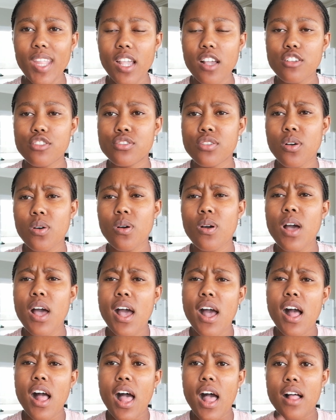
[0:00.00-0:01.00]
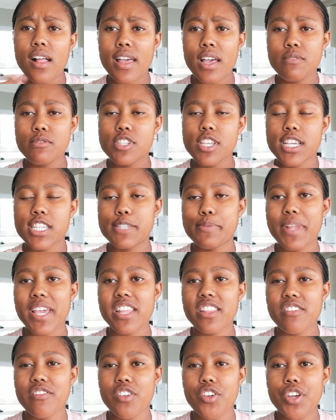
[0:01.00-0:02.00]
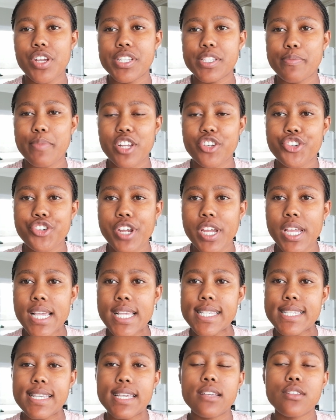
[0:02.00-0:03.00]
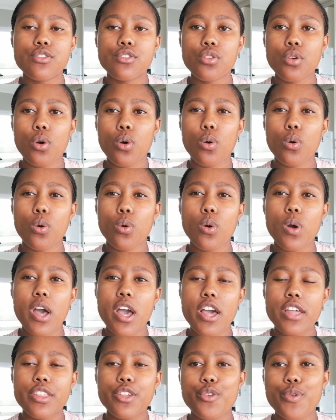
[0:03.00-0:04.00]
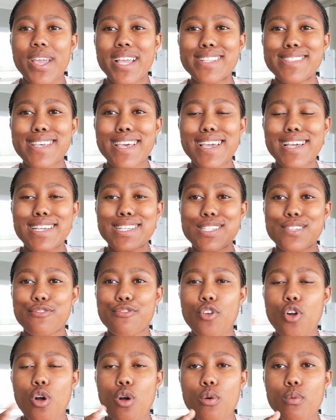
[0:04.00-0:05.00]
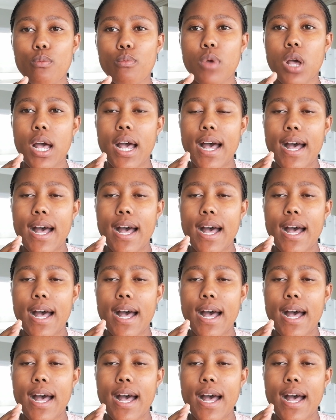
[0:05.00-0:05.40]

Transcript: So I'll come to explain the various metrics. So the rating is from